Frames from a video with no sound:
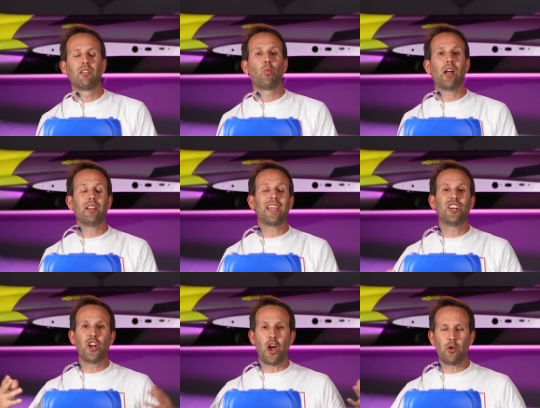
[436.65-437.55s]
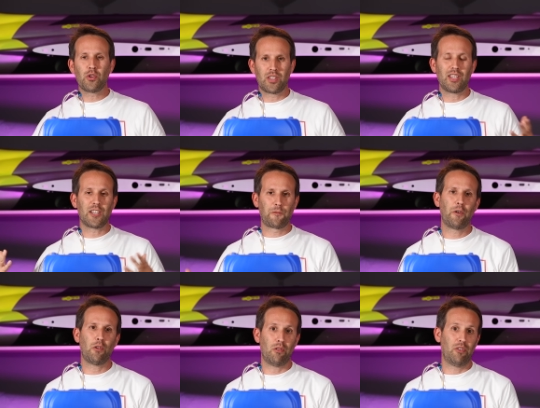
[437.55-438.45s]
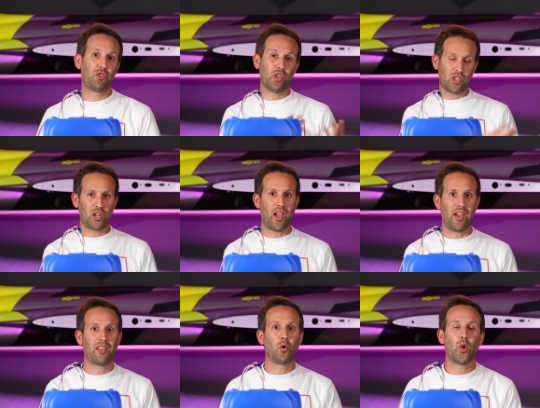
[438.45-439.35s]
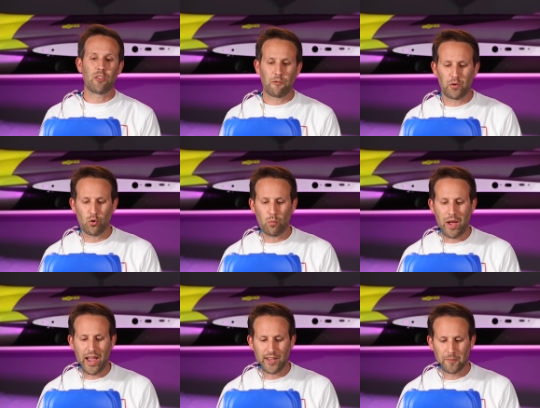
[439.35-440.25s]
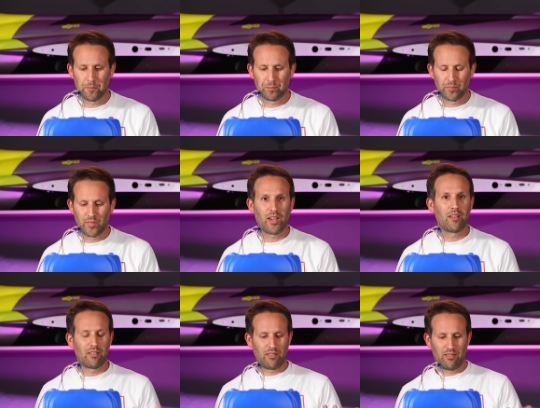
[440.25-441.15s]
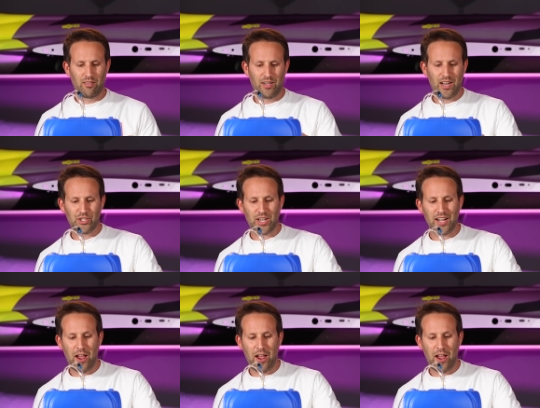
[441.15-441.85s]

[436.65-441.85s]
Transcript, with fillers: well, it knows that it's full, just like with the fuel bag. Let's check it